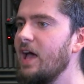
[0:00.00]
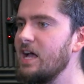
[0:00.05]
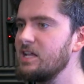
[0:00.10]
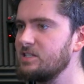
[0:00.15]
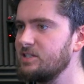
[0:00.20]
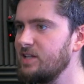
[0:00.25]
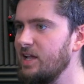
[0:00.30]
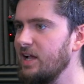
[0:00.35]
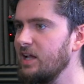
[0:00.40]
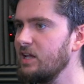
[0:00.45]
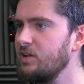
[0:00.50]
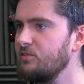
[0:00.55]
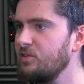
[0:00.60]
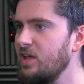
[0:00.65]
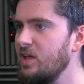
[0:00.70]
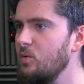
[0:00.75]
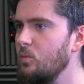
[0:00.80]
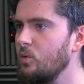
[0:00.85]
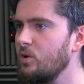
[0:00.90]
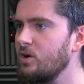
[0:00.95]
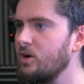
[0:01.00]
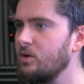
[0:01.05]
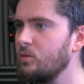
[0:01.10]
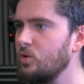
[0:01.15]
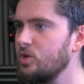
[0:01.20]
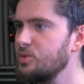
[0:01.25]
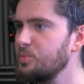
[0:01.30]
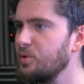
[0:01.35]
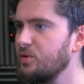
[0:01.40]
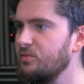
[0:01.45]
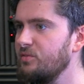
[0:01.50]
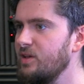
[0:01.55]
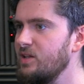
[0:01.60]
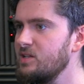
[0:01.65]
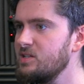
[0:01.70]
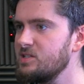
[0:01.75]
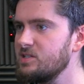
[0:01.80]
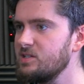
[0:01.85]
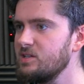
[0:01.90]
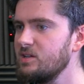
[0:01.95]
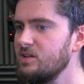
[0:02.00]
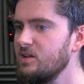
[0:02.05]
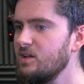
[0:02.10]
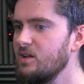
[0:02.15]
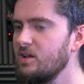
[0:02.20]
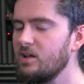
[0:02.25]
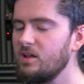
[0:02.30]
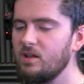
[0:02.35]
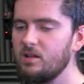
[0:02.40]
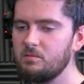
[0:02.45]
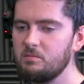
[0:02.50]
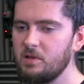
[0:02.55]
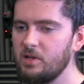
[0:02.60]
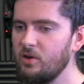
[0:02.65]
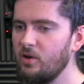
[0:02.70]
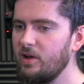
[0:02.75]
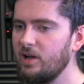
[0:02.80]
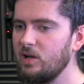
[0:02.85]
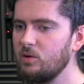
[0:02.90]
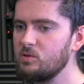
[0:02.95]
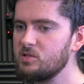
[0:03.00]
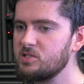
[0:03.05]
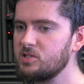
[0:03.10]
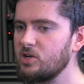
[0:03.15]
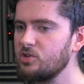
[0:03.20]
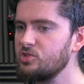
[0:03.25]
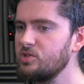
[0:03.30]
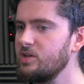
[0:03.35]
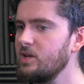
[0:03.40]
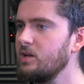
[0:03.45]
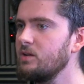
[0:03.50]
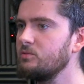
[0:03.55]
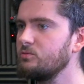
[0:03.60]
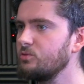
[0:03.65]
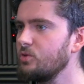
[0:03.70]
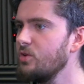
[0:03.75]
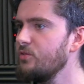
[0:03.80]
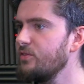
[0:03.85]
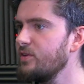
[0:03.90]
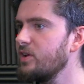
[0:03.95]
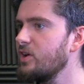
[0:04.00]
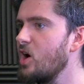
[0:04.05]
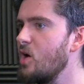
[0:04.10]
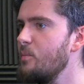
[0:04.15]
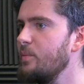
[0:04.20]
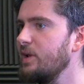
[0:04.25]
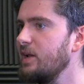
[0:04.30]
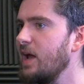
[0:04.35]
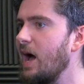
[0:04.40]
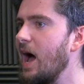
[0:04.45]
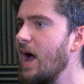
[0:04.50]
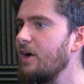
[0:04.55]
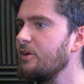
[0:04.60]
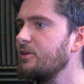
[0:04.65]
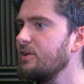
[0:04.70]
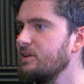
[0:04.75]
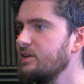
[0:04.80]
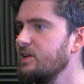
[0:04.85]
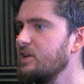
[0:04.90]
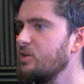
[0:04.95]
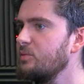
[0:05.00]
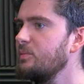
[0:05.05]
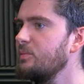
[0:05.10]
as a negative keyword, which prevents anyone searching roofing company hiring near